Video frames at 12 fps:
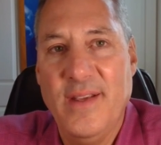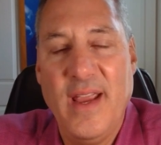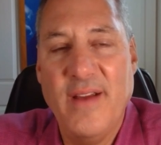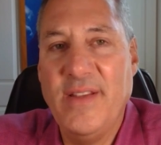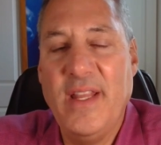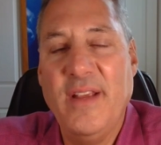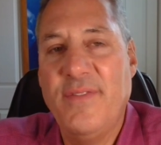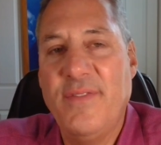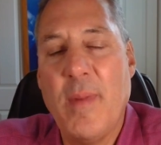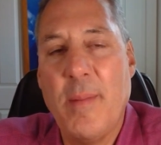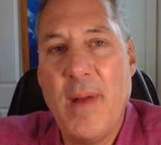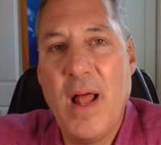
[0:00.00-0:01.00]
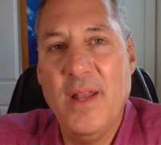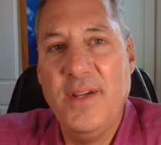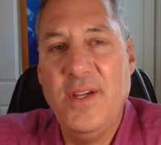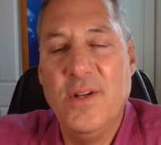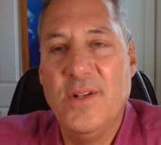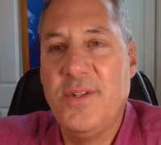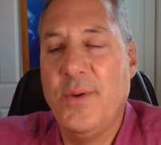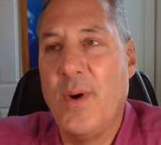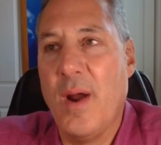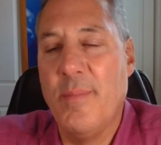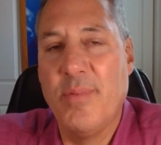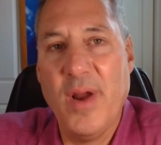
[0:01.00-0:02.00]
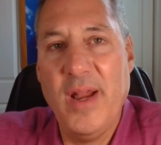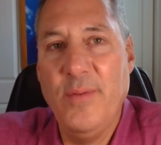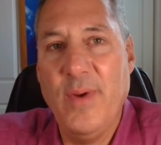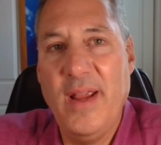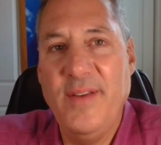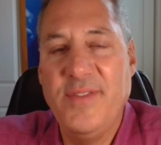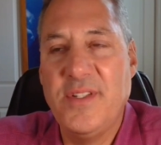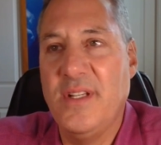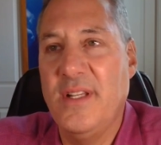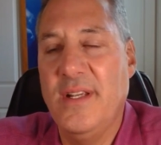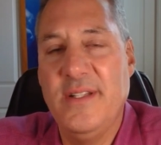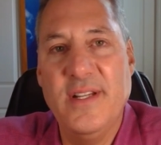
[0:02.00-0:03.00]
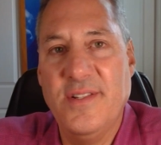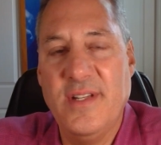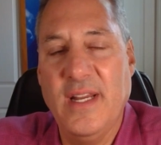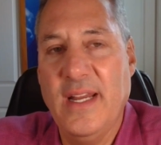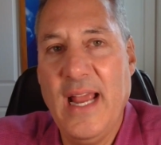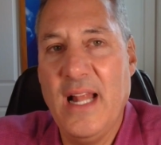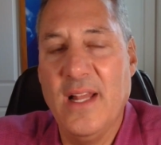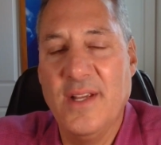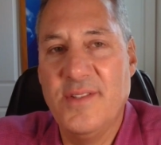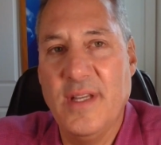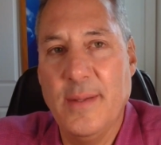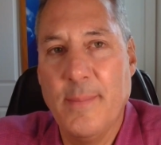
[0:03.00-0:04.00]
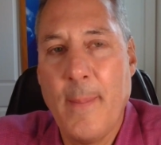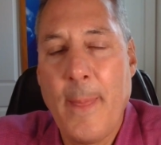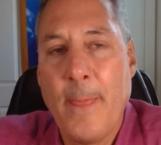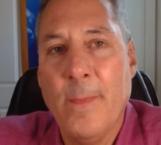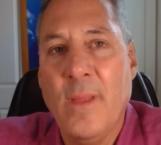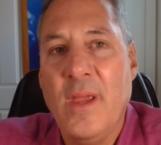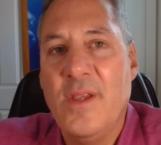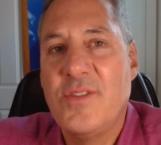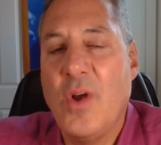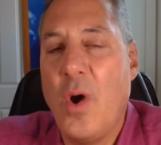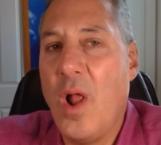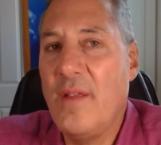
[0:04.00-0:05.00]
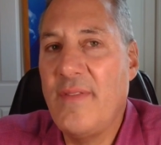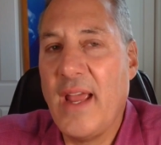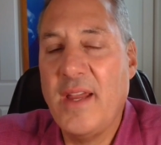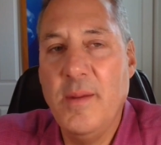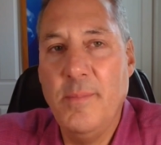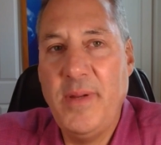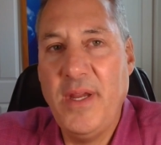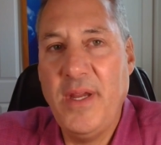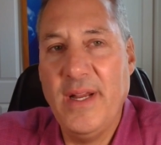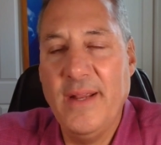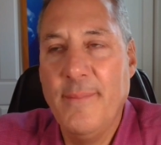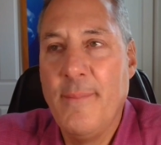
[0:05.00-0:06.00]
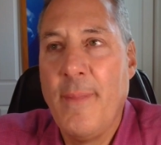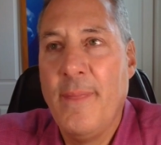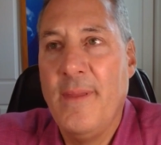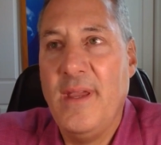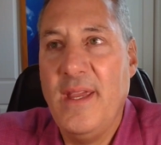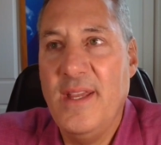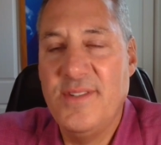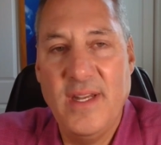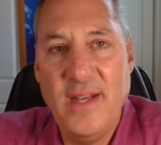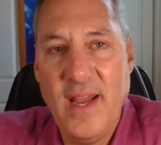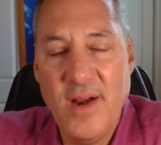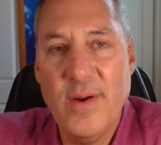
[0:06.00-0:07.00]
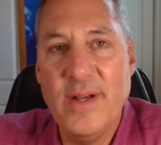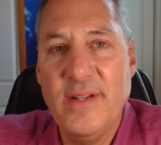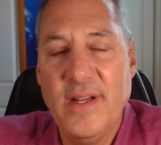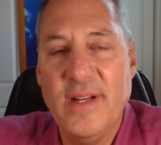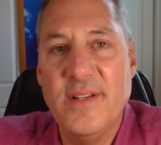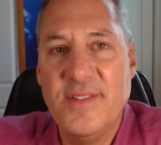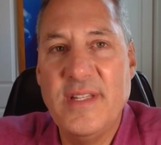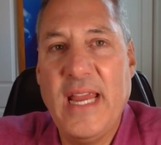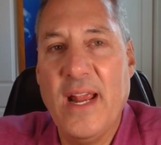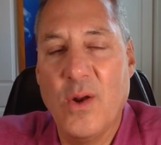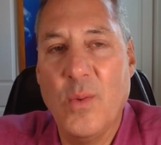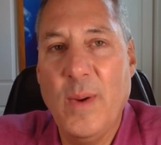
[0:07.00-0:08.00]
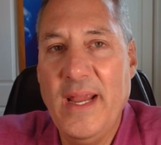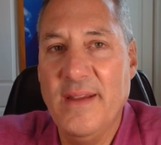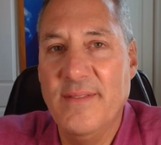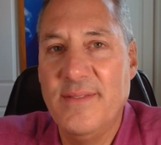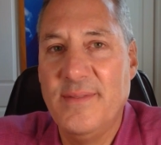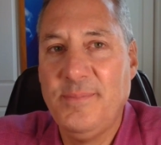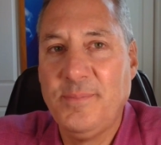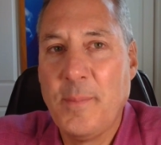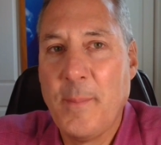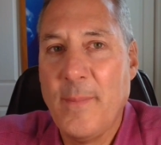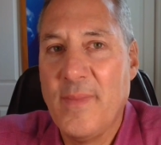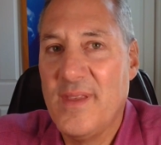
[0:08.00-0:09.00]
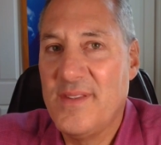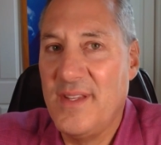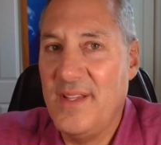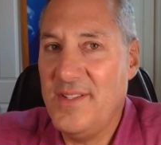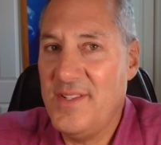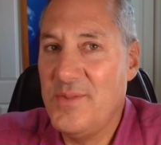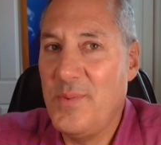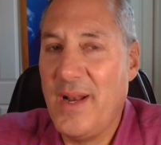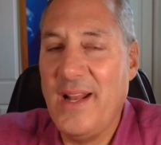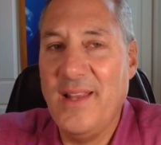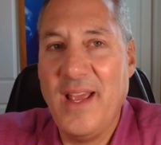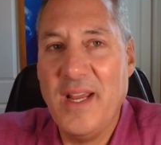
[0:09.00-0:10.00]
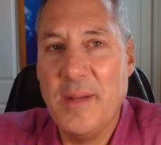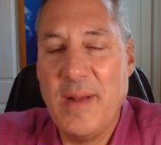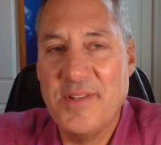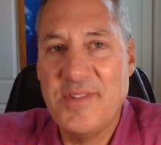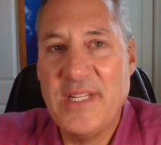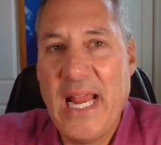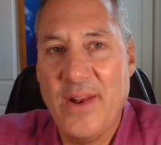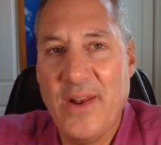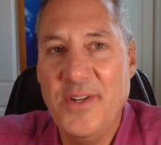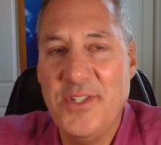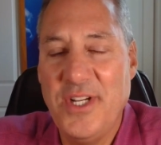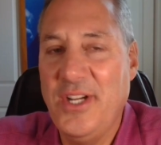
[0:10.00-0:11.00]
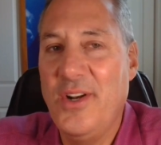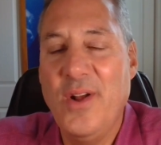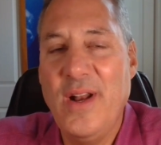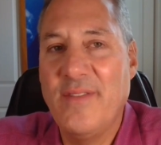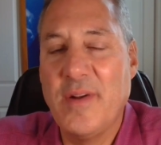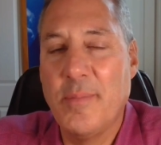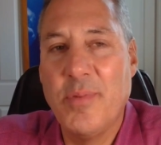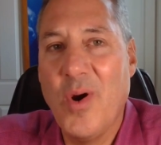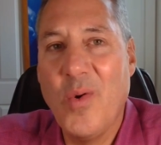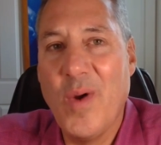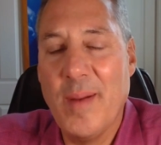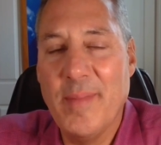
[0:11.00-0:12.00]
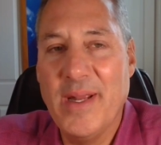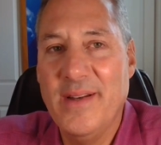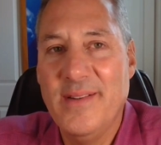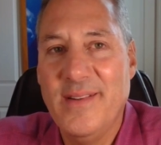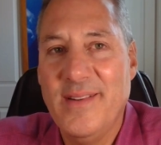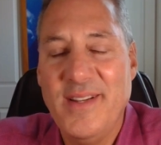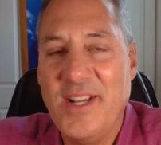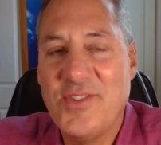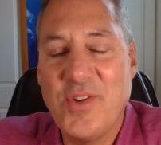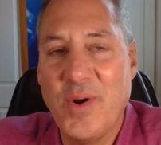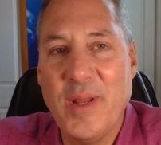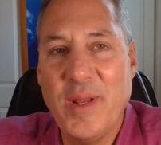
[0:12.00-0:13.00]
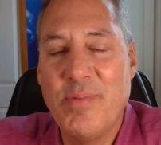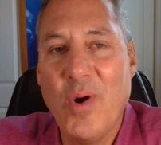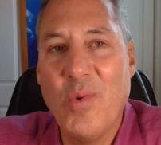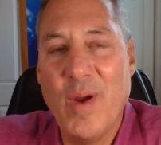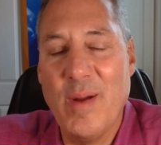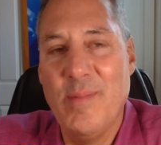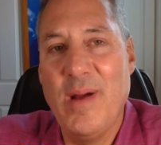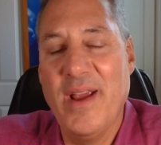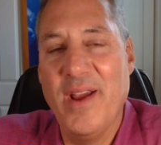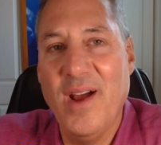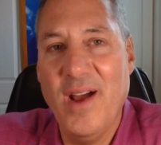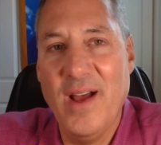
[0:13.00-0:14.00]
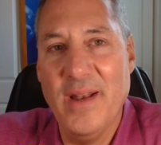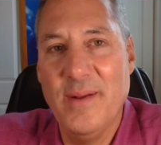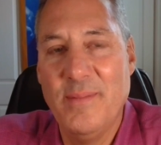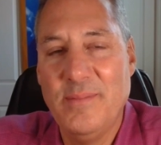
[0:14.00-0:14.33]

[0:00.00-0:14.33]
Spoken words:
Everything from a molecule to our brainwaves to the distant galaxy. So all of that computing is inherent in a scalar wave. So this is what I like about scalar energy. You don't have to program it. It's already programmed by God.